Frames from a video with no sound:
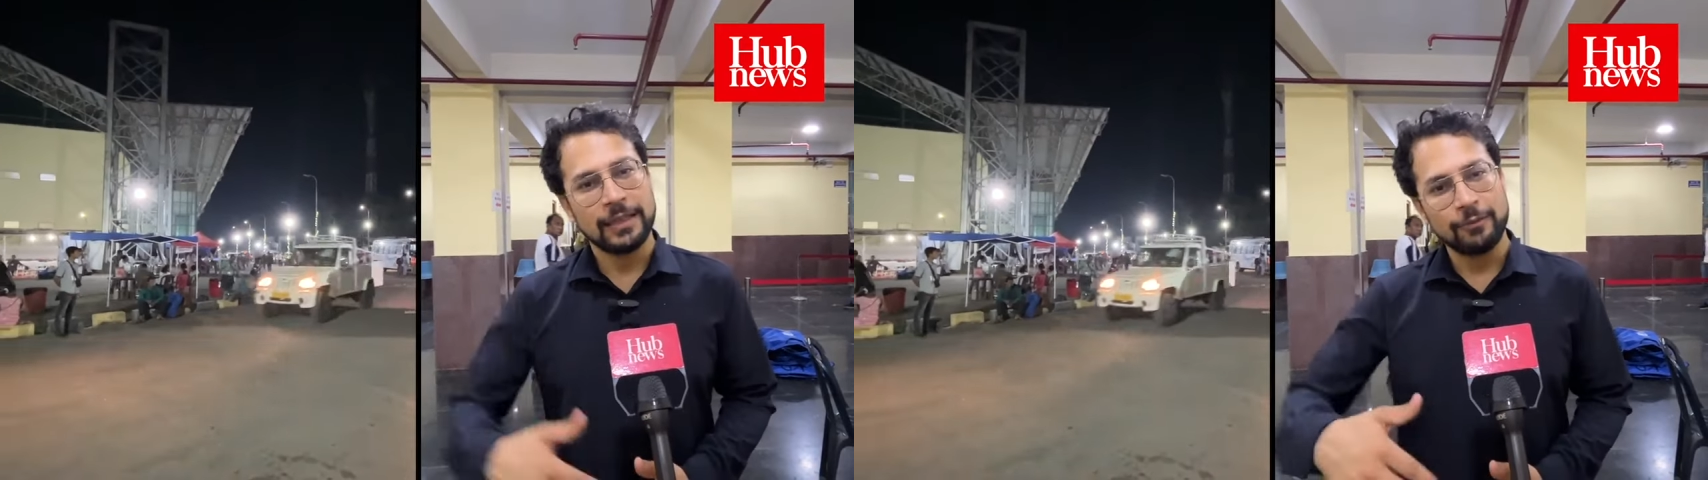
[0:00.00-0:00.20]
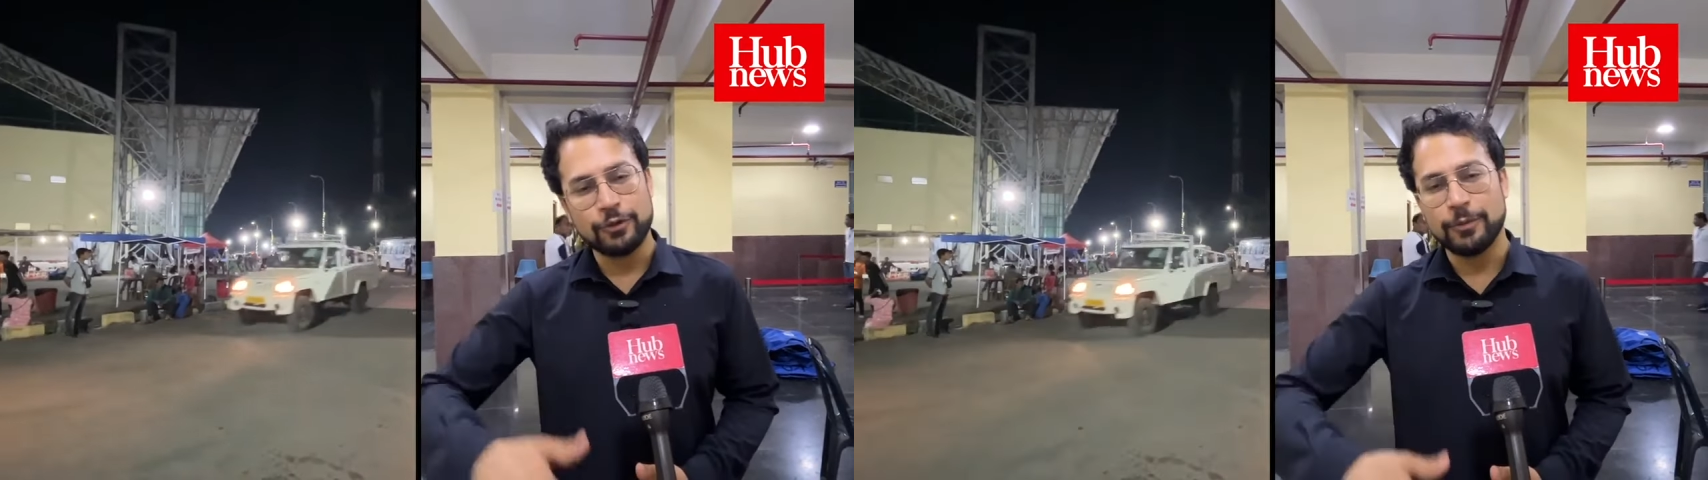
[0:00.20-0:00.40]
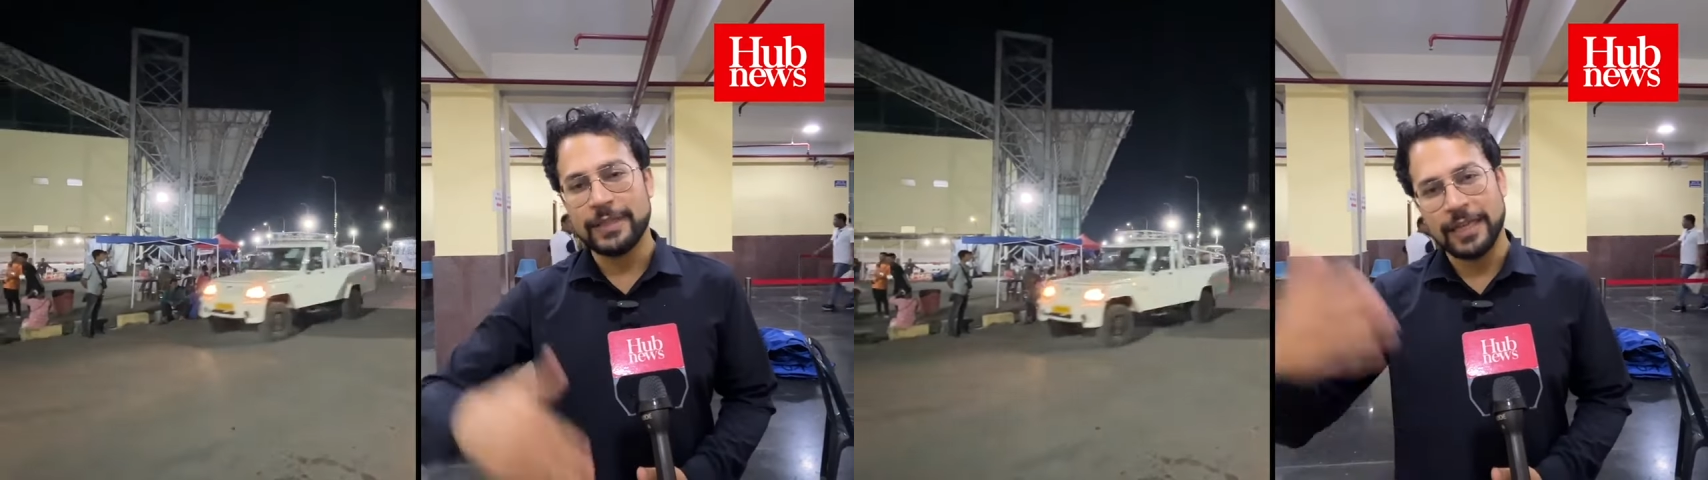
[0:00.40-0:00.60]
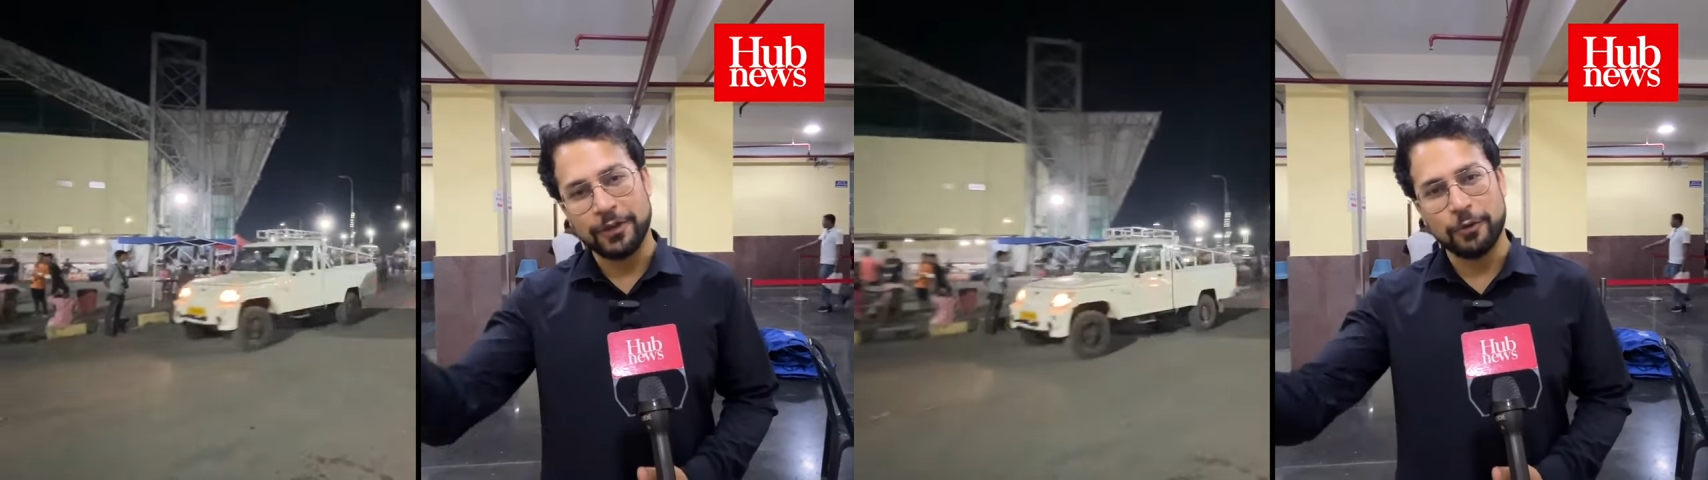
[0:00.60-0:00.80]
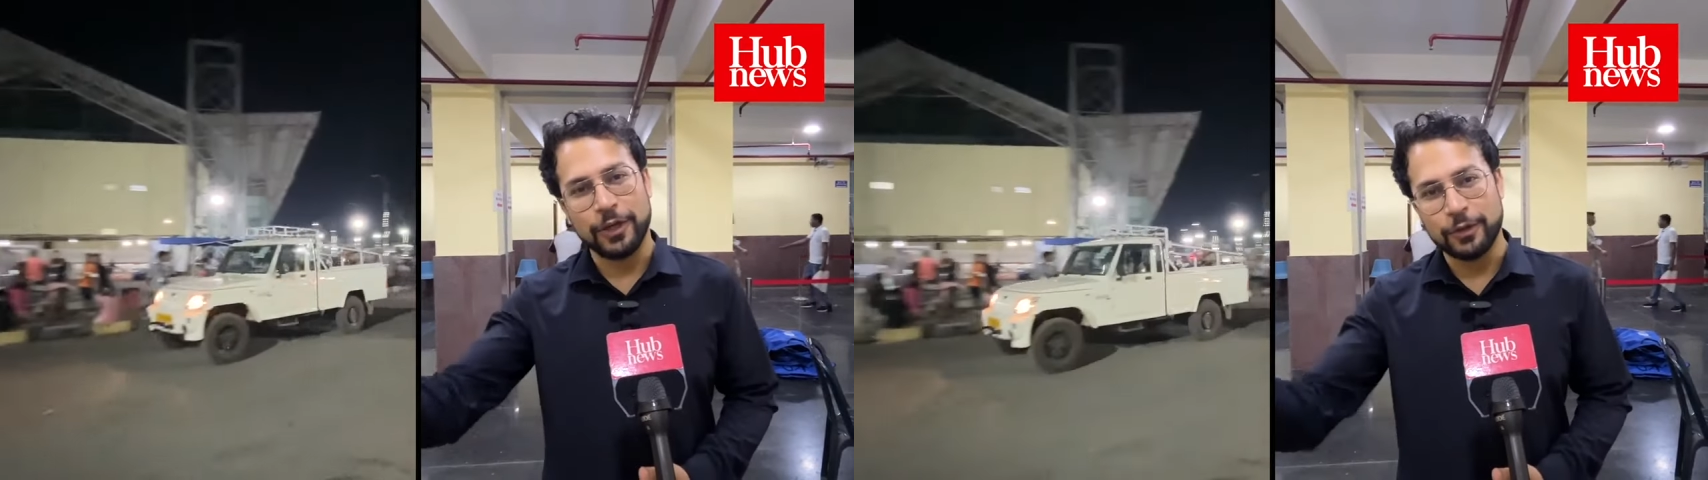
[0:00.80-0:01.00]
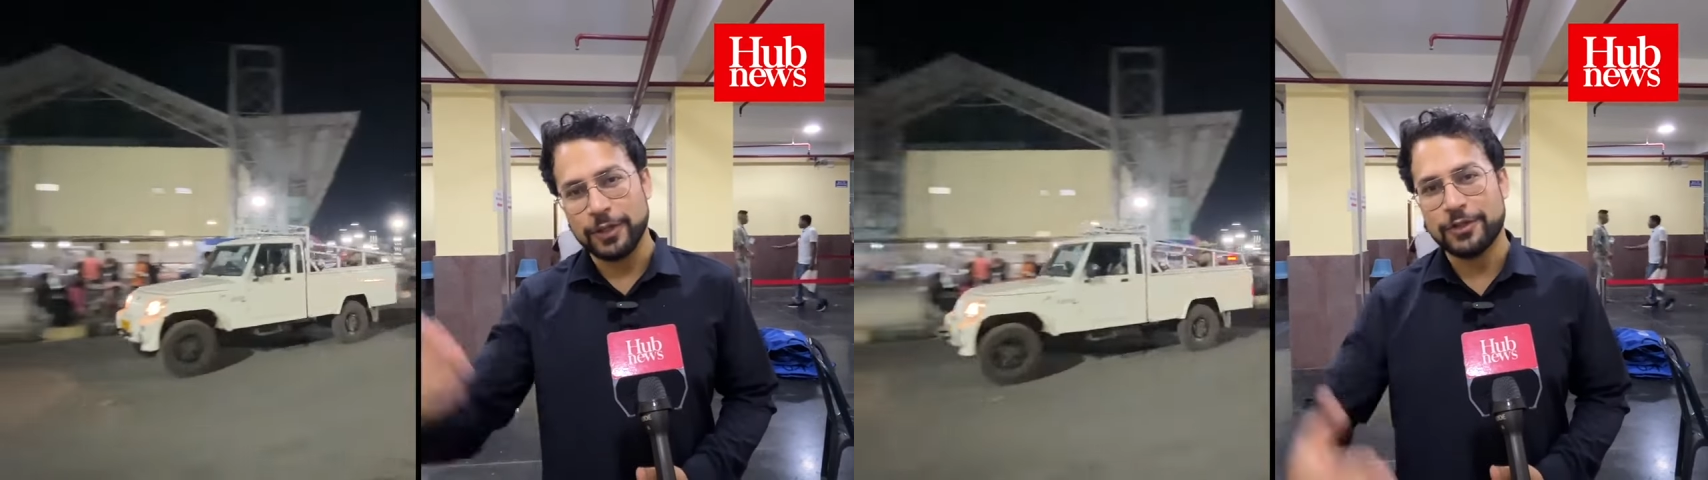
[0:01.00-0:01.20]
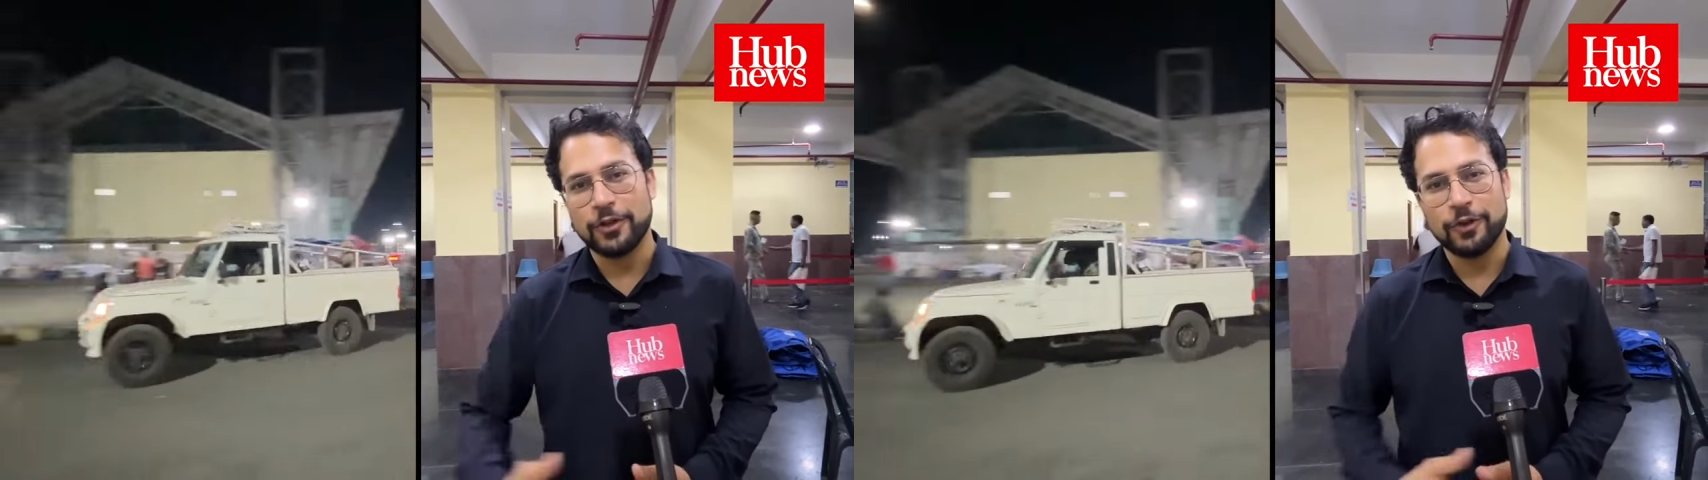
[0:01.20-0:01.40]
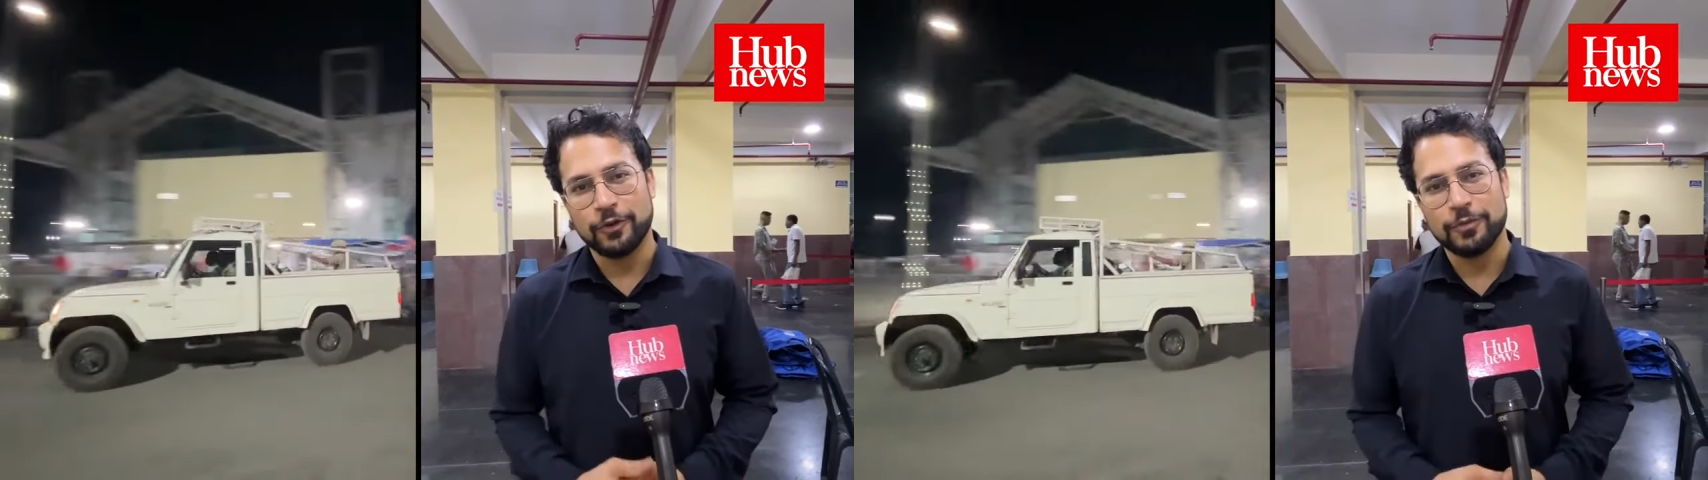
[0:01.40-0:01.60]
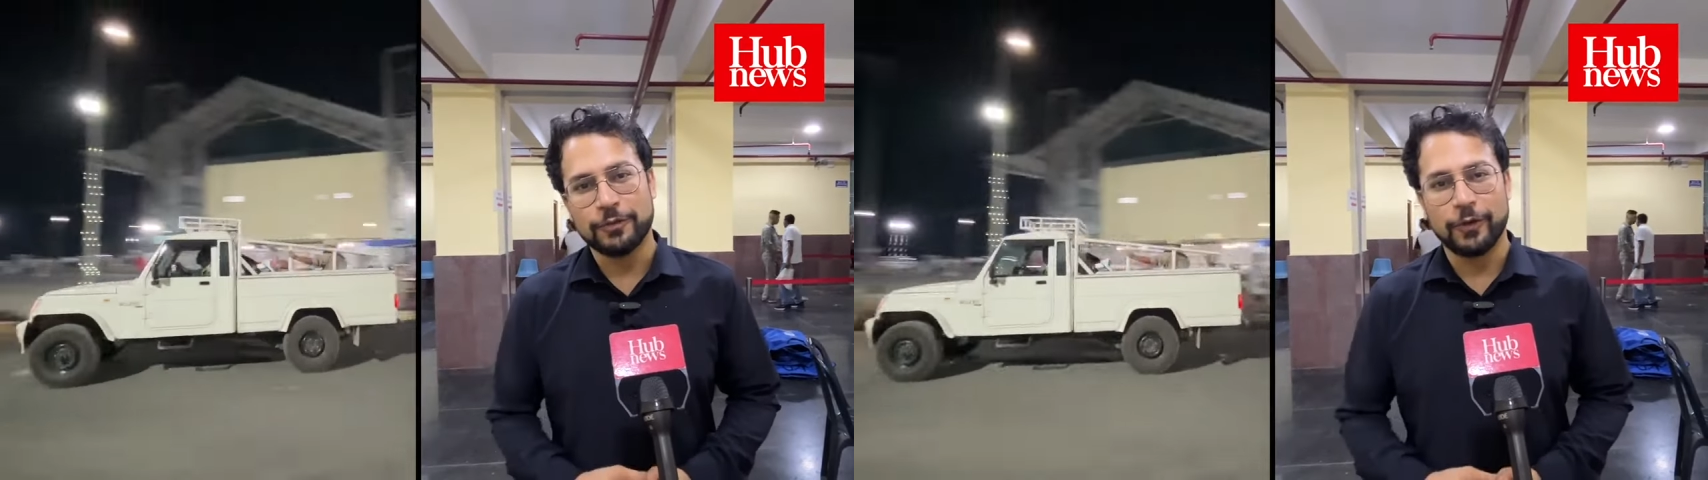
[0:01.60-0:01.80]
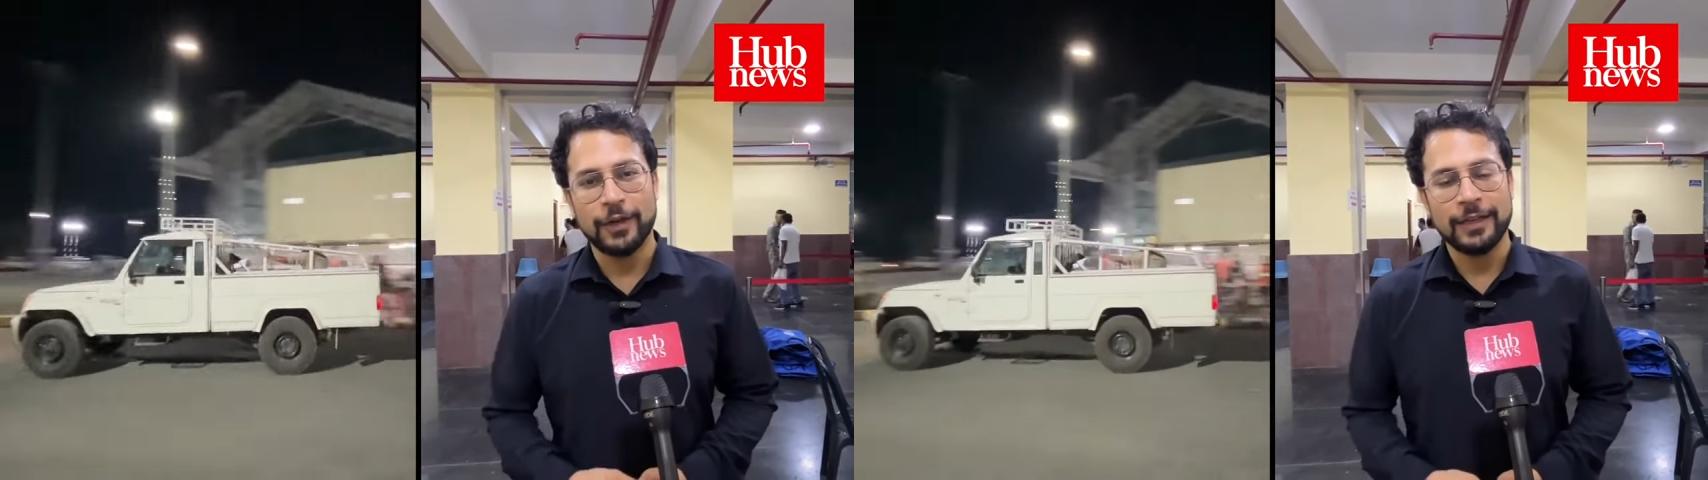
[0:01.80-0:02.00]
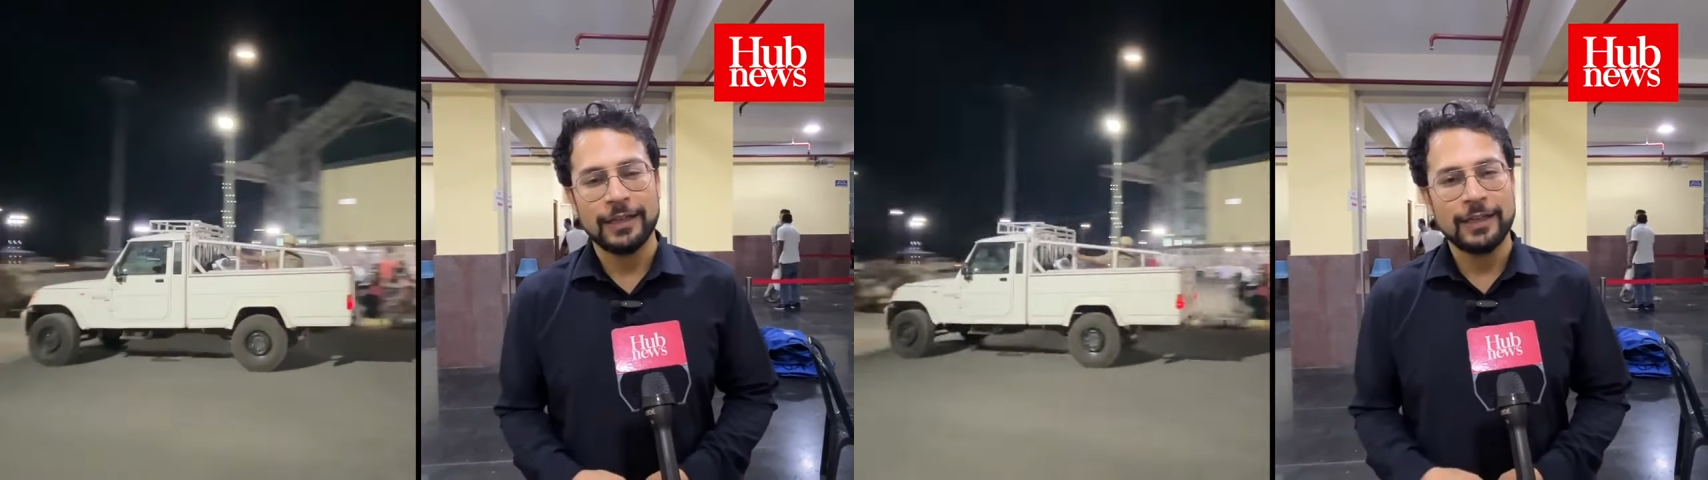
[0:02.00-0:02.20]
which will be then going to the strong rooms for